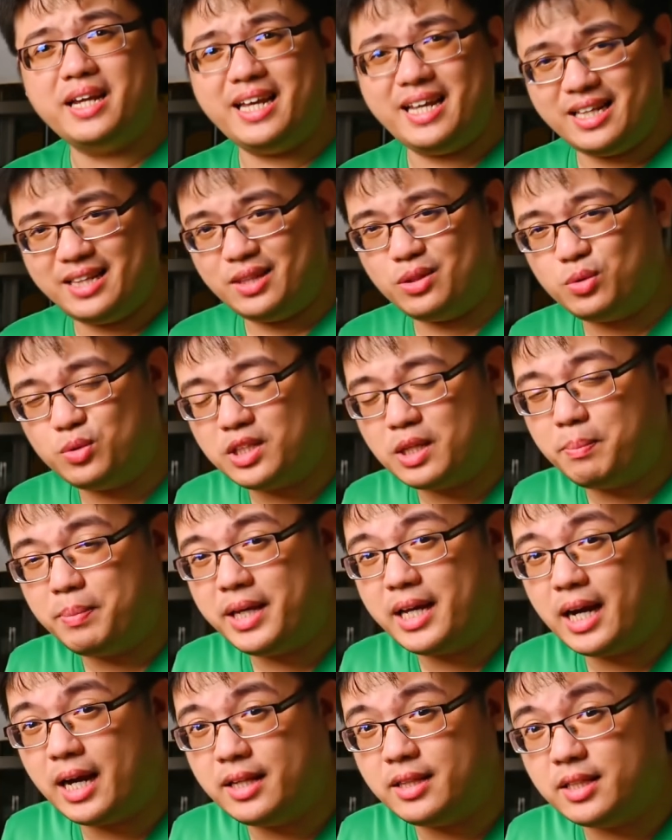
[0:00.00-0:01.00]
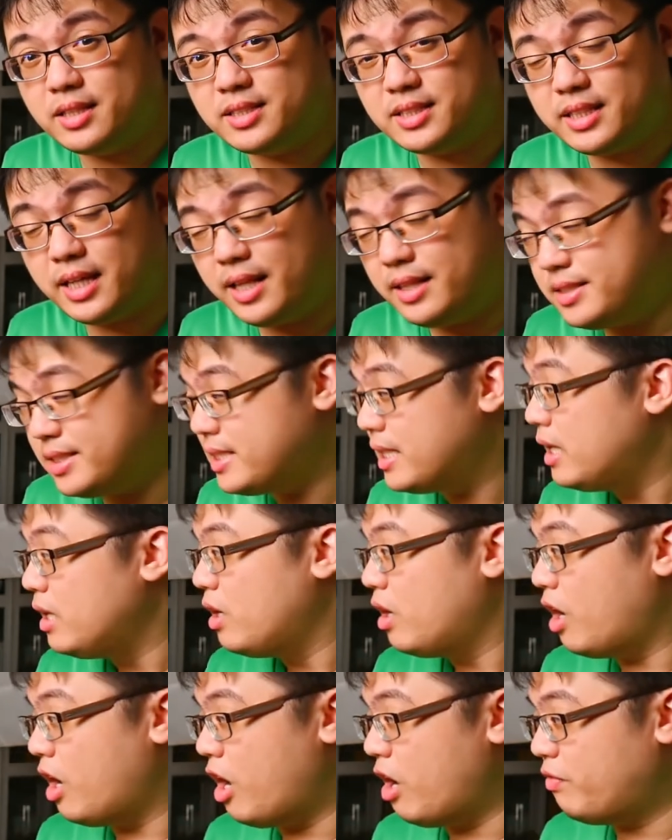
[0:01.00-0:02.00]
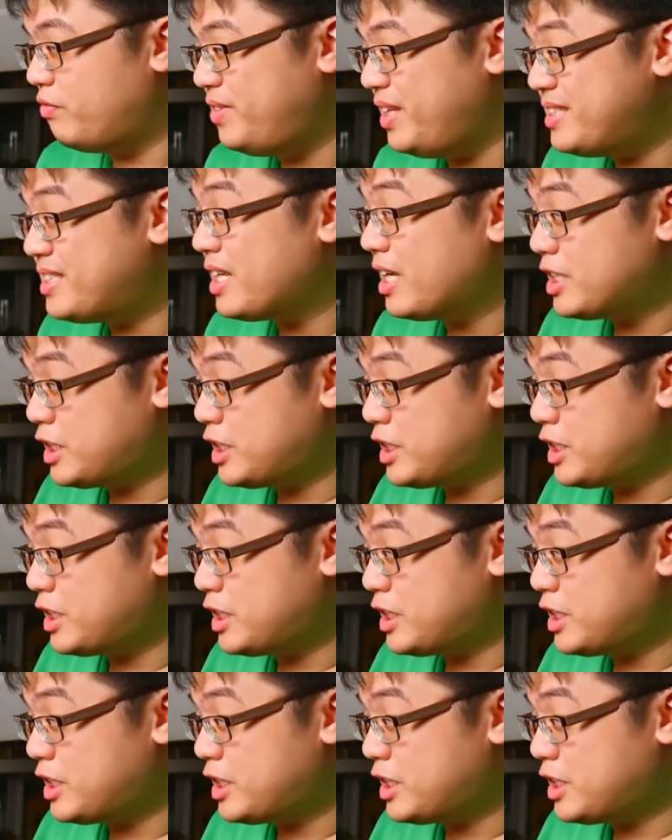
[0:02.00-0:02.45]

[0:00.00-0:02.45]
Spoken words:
into the behind the scenes of this